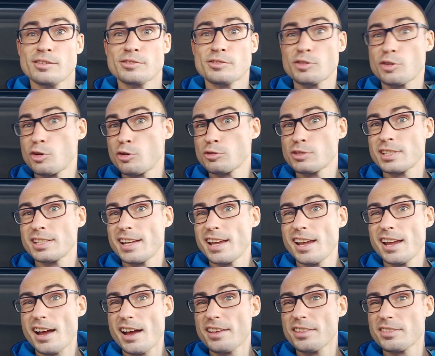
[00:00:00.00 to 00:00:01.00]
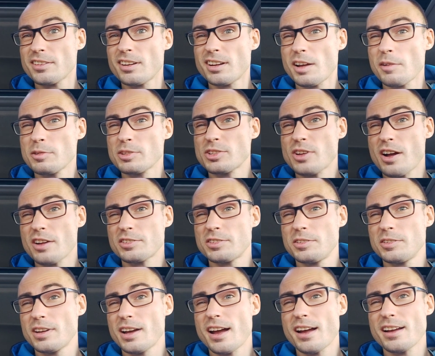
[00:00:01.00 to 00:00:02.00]
So today I thought I would talk
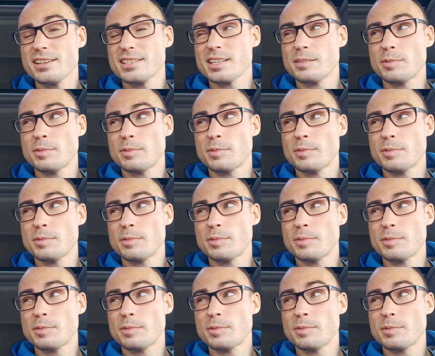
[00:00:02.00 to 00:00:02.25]
to you guys